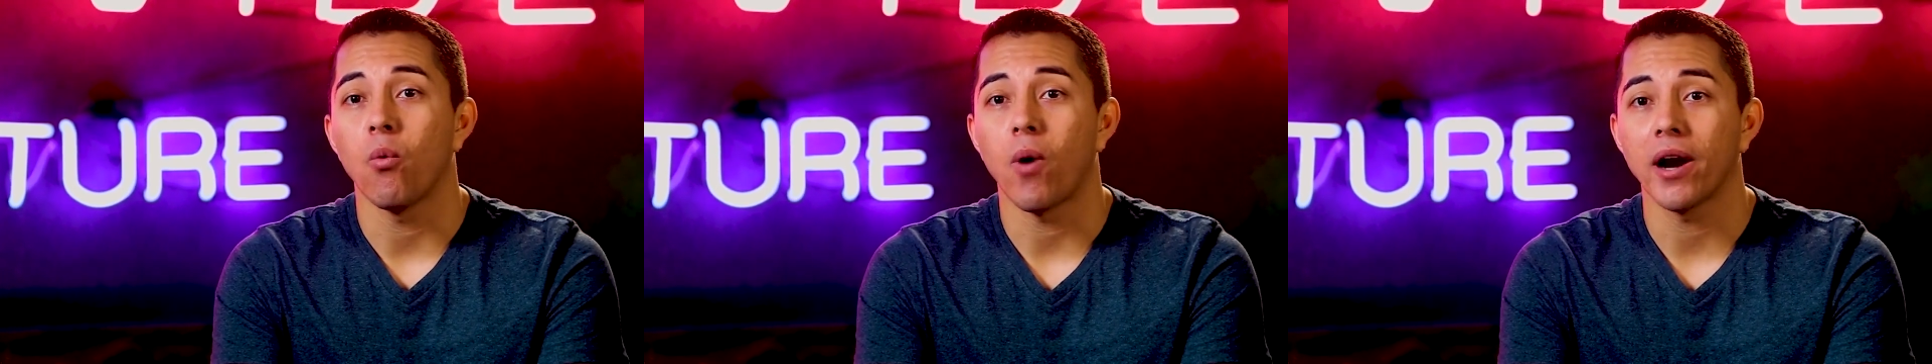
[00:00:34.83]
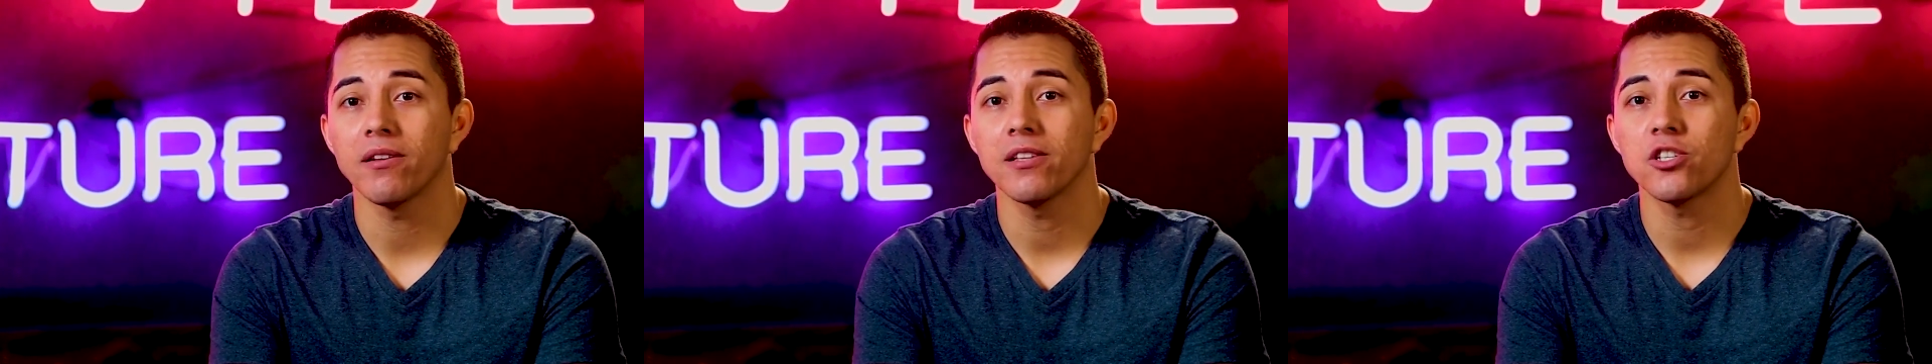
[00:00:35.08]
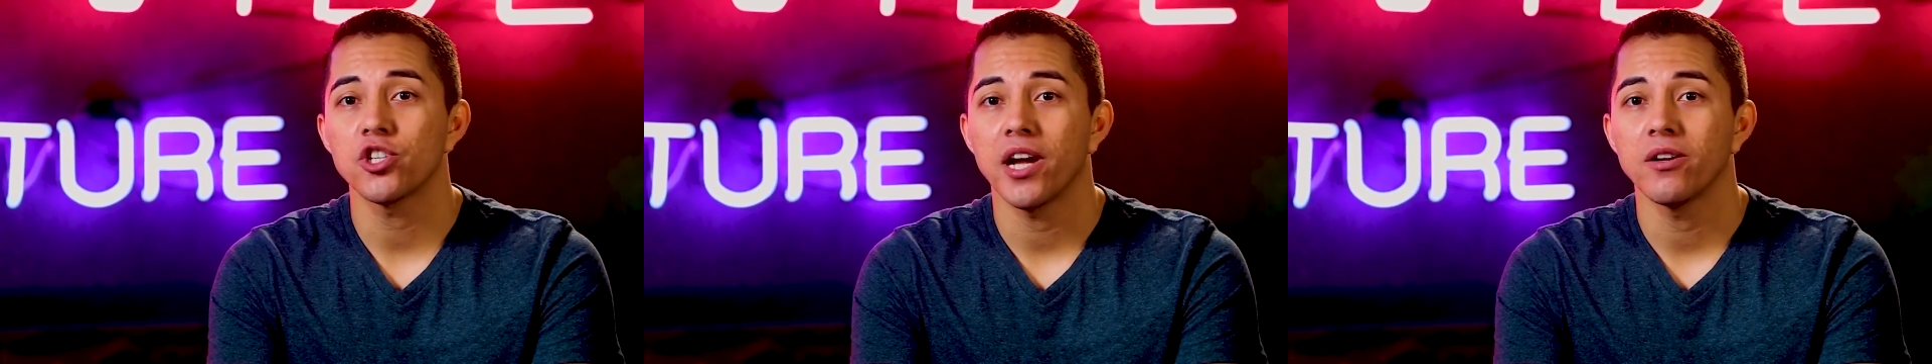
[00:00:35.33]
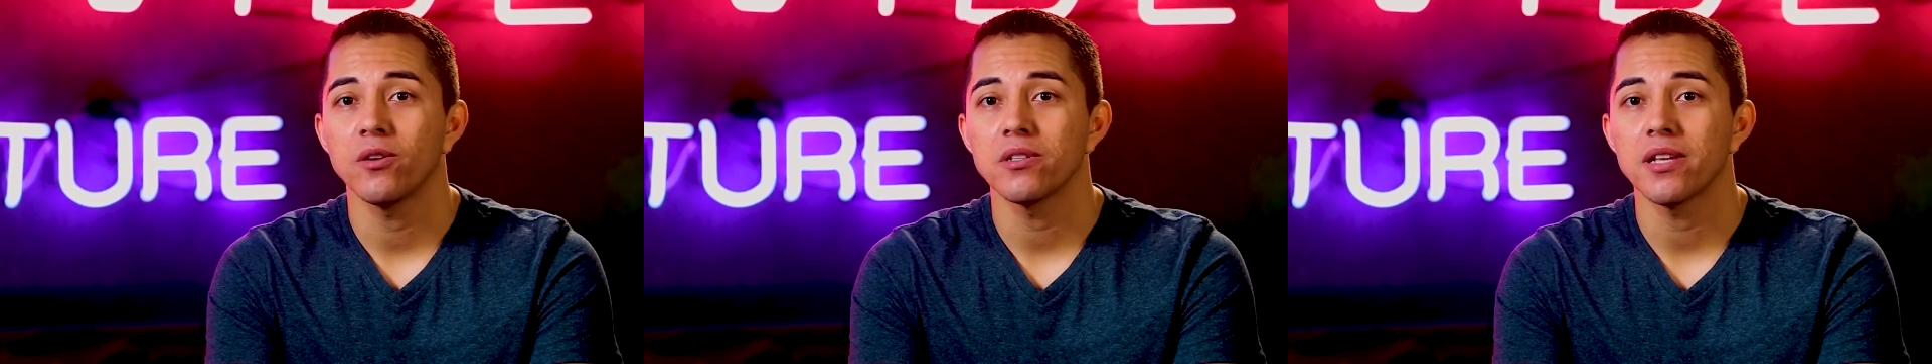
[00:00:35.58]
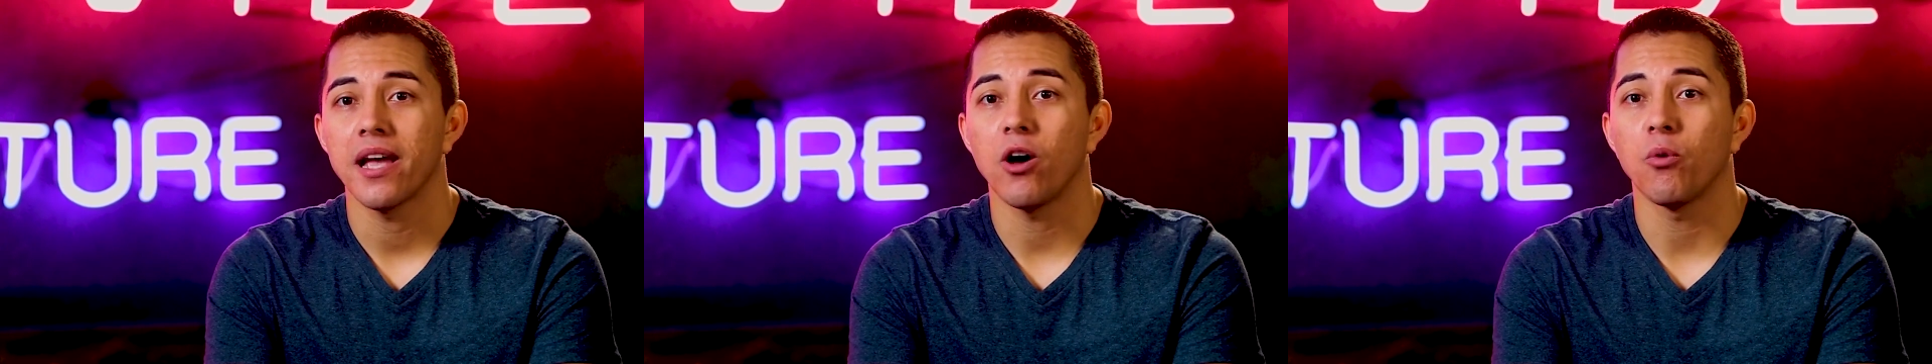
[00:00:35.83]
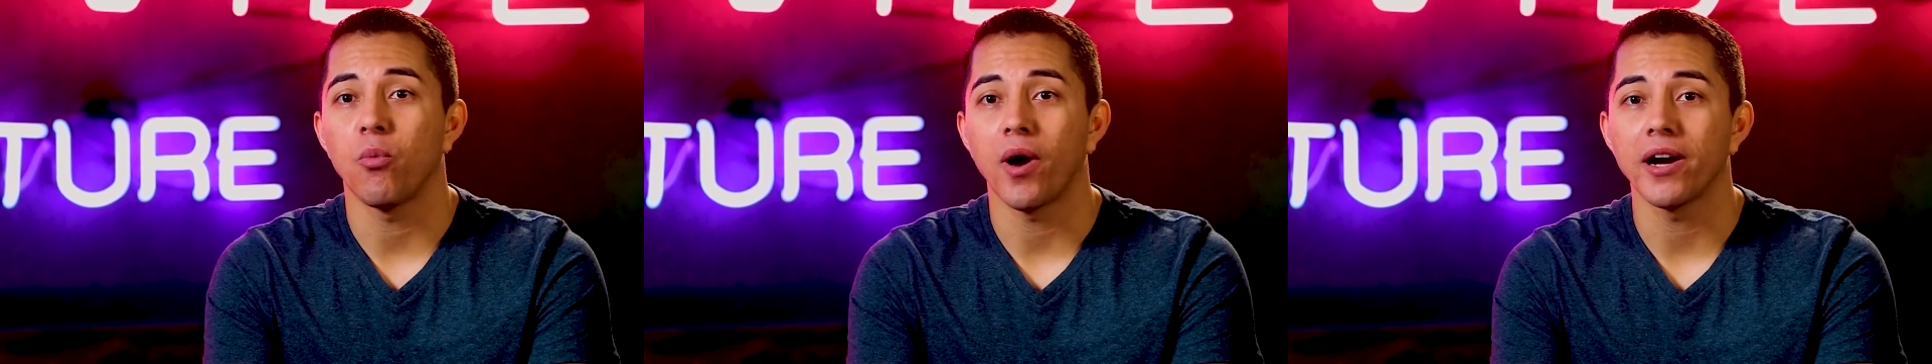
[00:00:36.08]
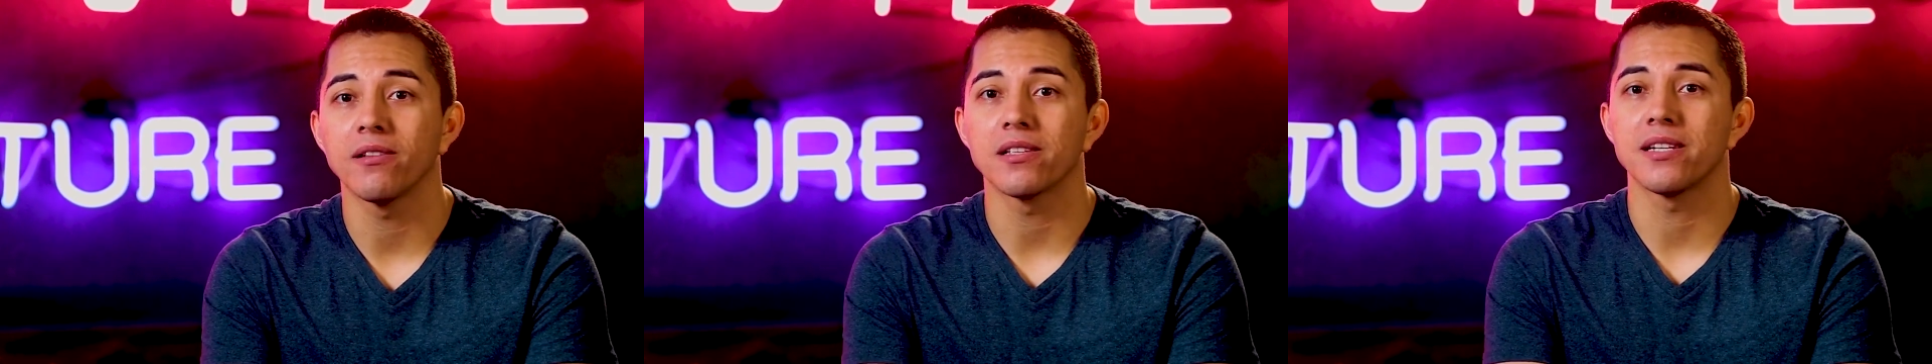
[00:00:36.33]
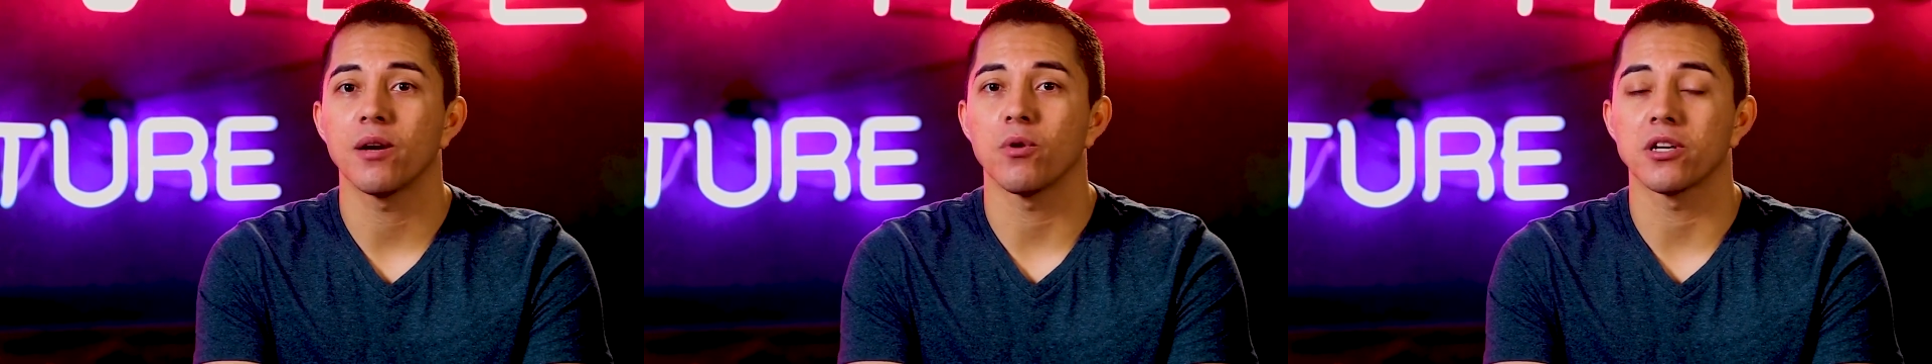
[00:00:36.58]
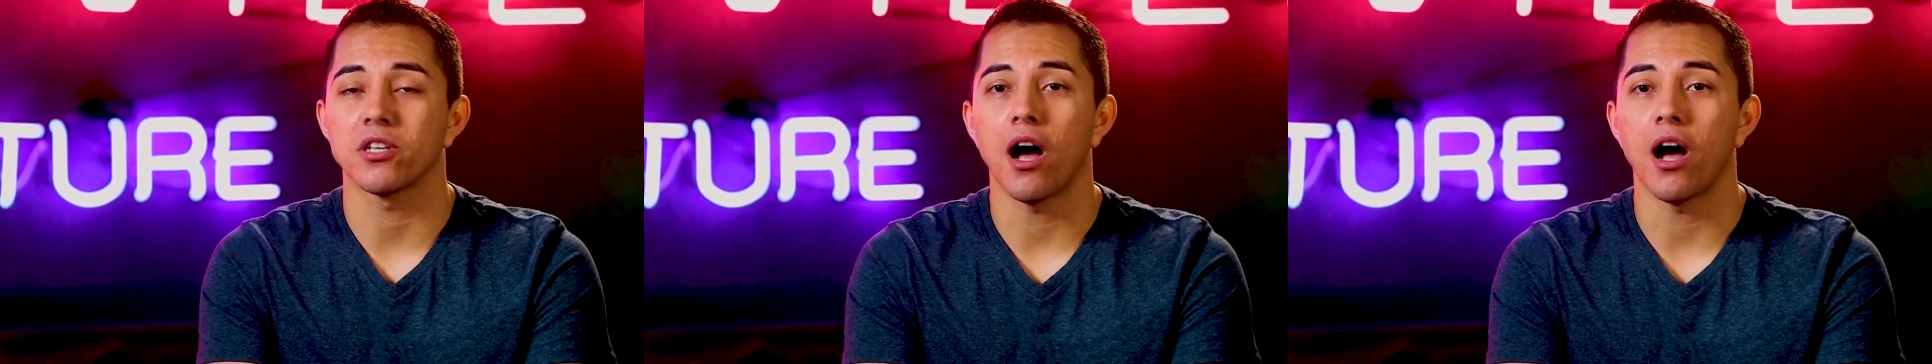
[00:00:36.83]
wireless channels help wireless networks